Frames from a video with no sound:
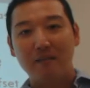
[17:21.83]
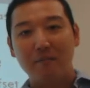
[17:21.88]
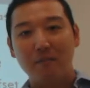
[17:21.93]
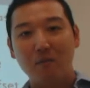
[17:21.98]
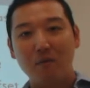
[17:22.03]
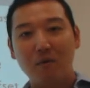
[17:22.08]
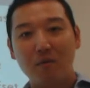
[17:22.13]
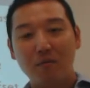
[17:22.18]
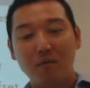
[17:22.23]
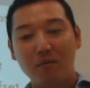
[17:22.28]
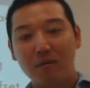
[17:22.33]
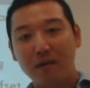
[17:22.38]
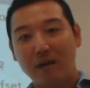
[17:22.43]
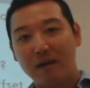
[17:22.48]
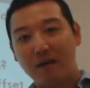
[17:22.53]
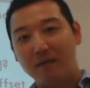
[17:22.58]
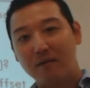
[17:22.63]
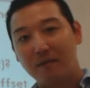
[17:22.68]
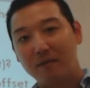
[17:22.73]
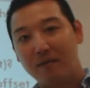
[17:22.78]

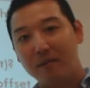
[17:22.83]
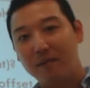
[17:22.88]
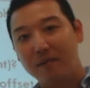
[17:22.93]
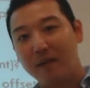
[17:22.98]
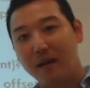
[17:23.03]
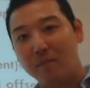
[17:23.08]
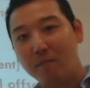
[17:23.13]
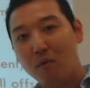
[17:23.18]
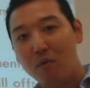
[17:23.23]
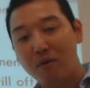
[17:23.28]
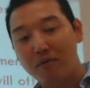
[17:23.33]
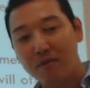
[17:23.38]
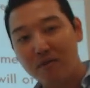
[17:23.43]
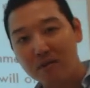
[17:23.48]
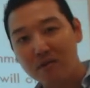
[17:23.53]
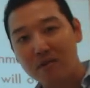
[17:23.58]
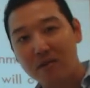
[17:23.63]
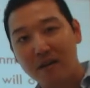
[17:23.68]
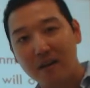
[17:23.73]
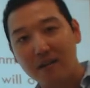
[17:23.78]
more
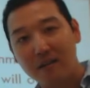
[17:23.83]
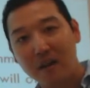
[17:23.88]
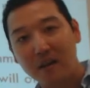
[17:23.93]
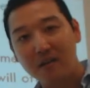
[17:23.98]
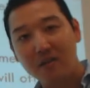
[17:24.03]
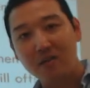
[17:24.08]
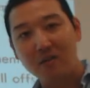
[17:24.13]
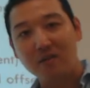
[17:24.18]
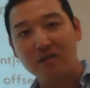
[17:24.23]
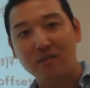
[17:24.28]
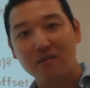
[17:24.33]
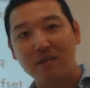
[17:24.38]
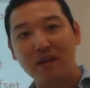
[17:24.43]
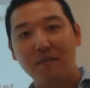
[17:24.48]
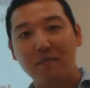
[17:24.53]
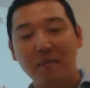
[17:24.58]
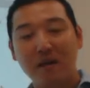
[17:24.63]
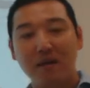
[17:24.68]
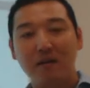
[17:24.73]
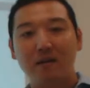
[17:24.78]
efficient technologies
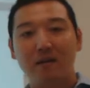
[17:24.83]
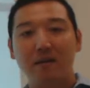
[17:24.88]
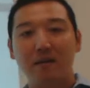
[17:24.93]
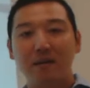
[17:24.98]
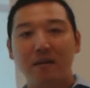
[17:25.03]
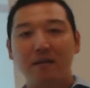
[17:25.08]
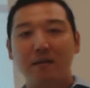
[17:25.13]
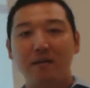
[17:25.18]
that make